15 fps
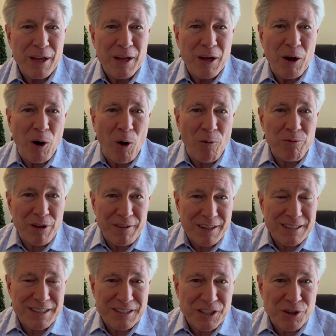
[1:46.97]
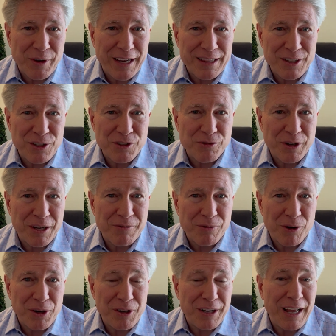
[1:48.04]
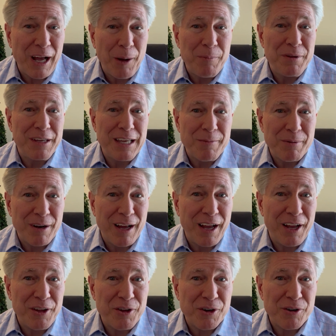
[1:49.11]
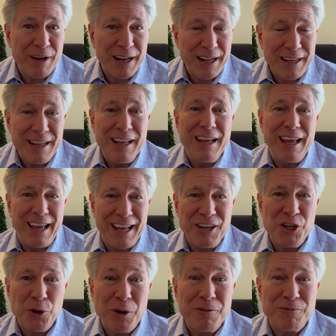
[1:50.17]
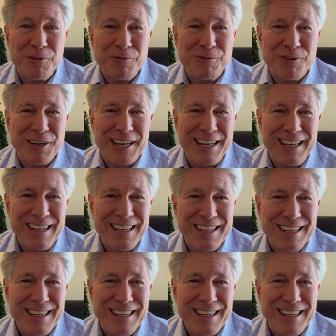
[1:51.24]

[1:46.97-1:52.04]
hopefully this is a great little trick for you to help you keep an eye on your credit and do it for free.